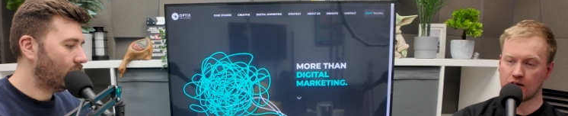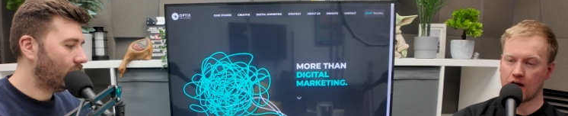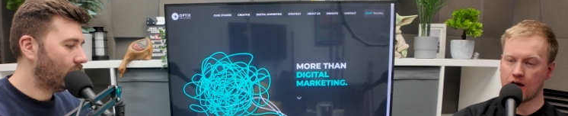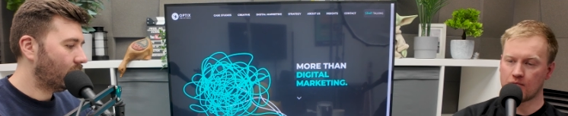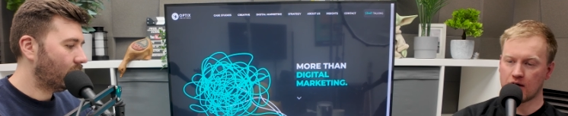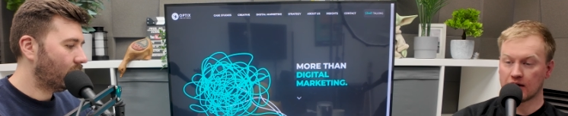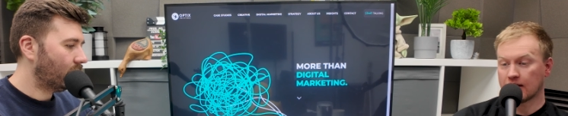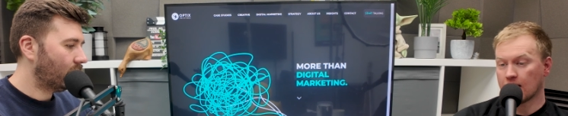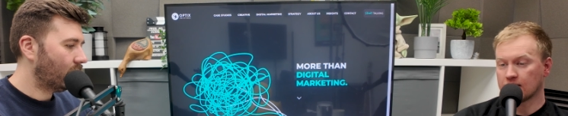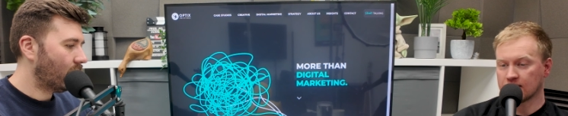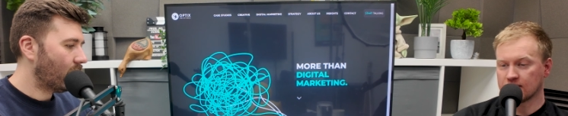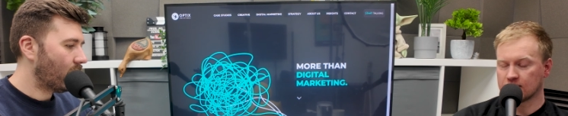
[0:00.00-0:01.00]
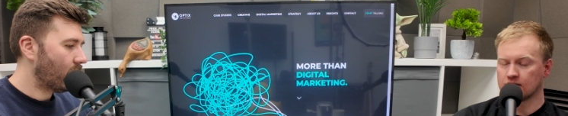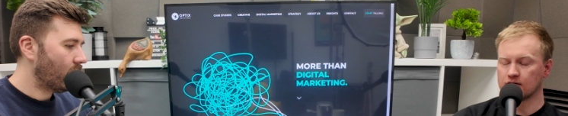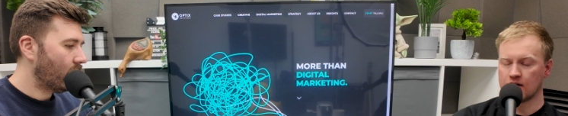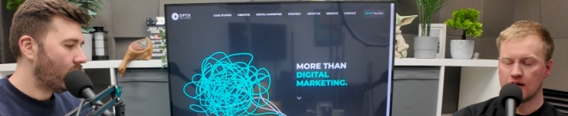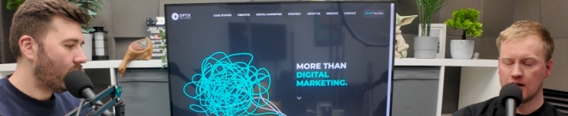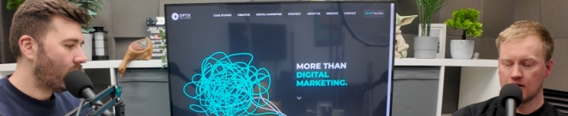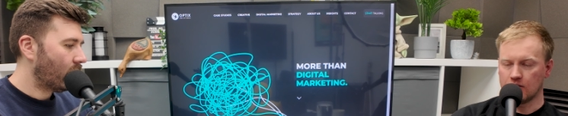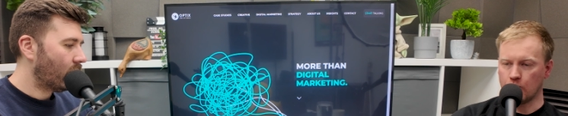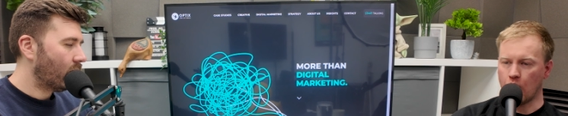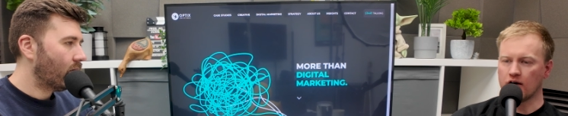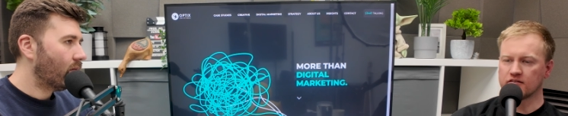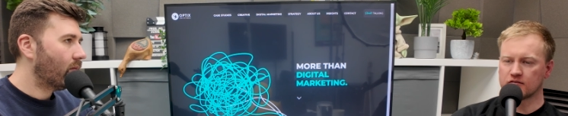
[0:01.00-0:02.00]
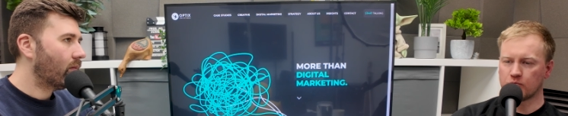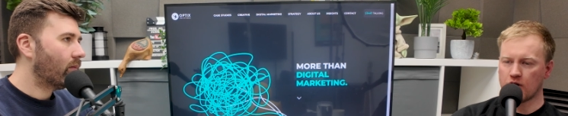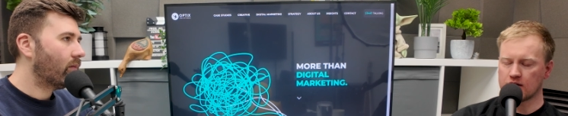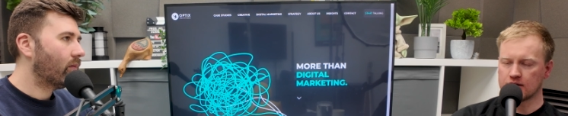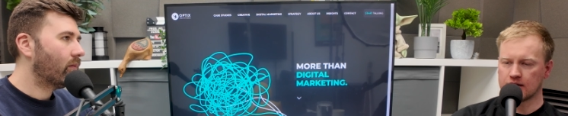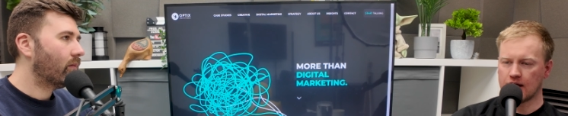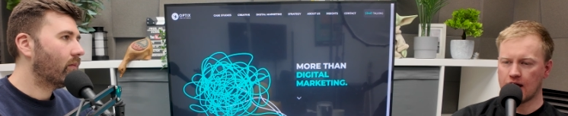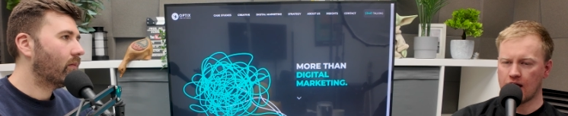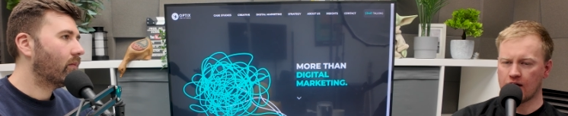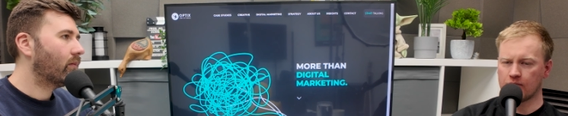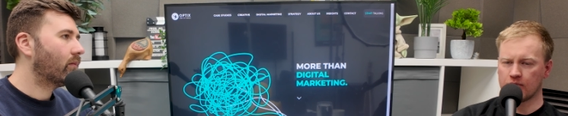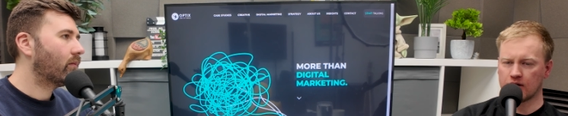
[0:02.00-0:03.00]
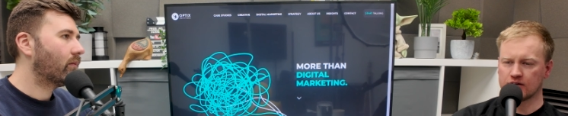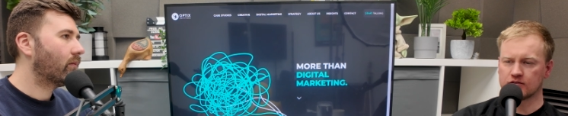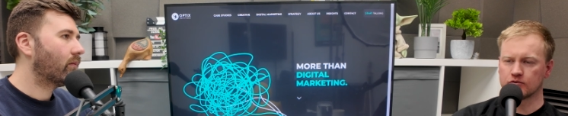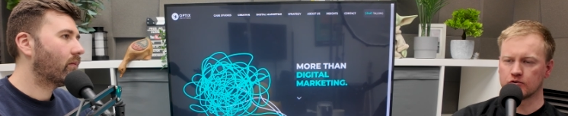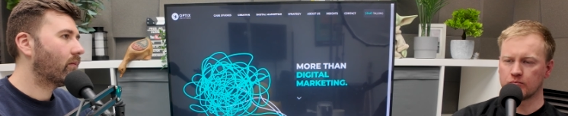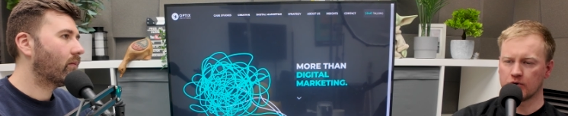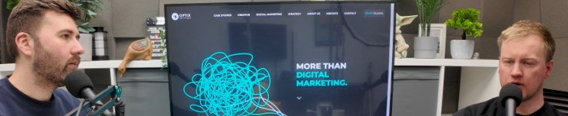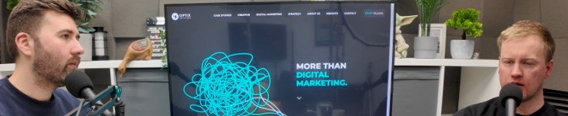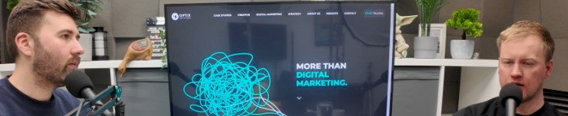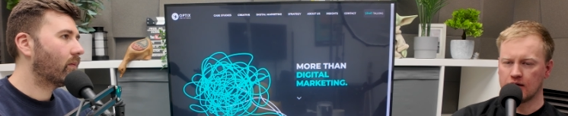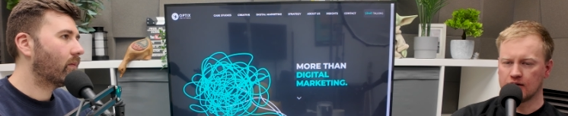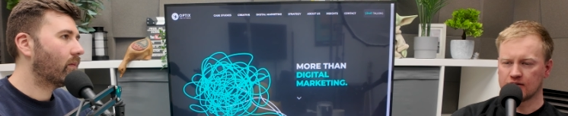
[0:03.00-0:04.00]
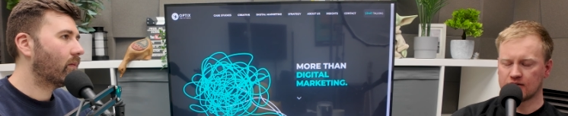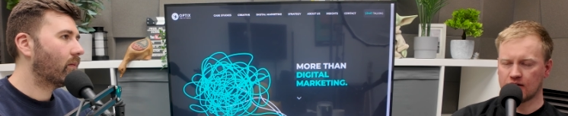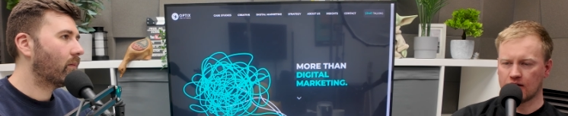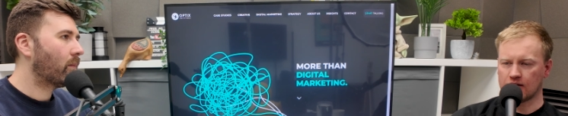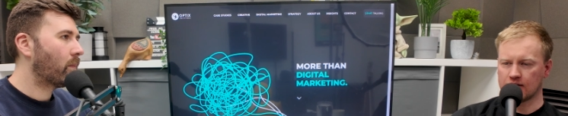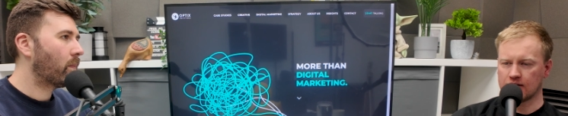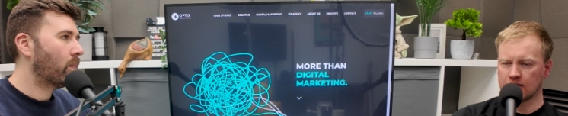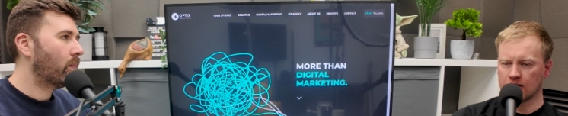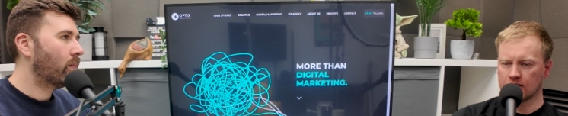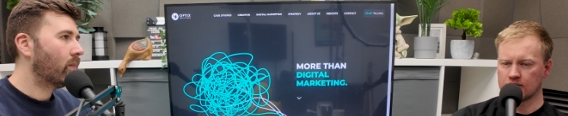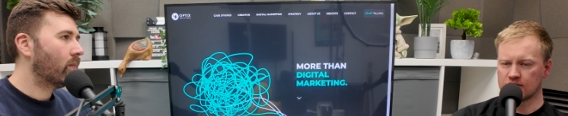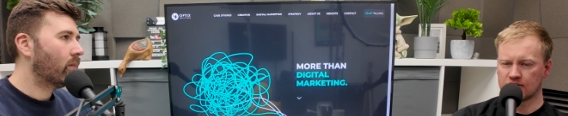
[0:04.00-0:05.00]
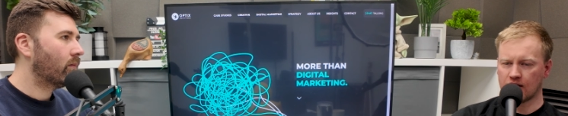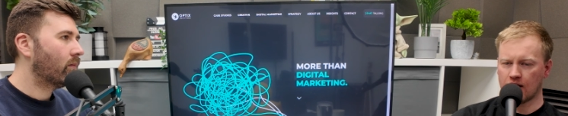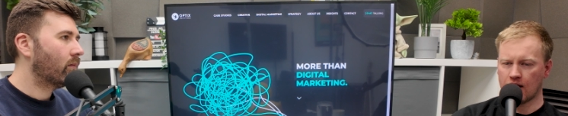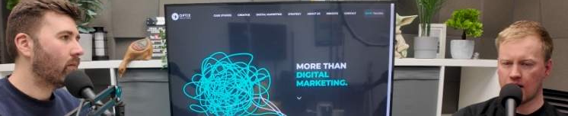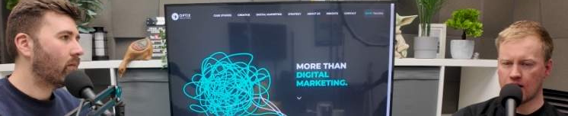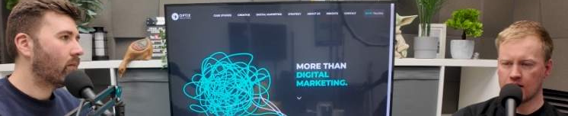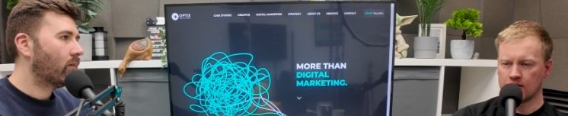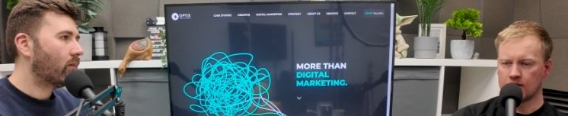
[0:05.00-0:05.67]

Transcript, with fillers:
Speaker 1: Um, and again, this isn't widespread um, at all, but certainly those uh,